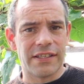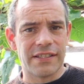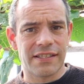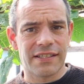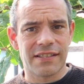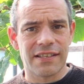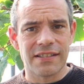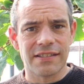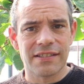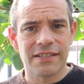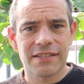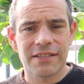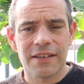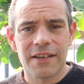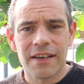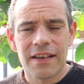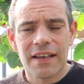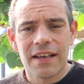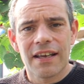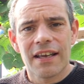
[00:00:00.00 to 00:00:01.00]
instance.
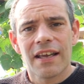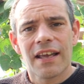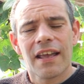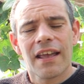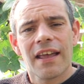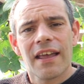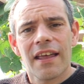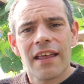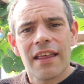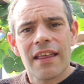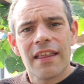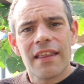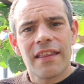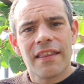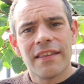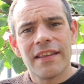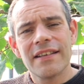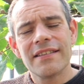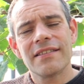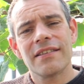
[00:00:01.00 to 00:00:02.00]

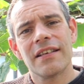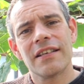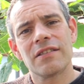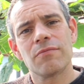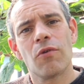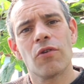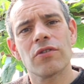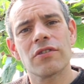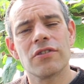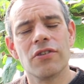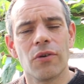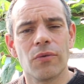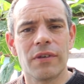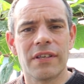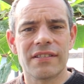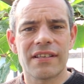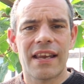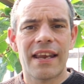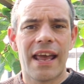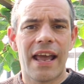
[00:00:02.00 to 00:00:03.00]
This is what's known as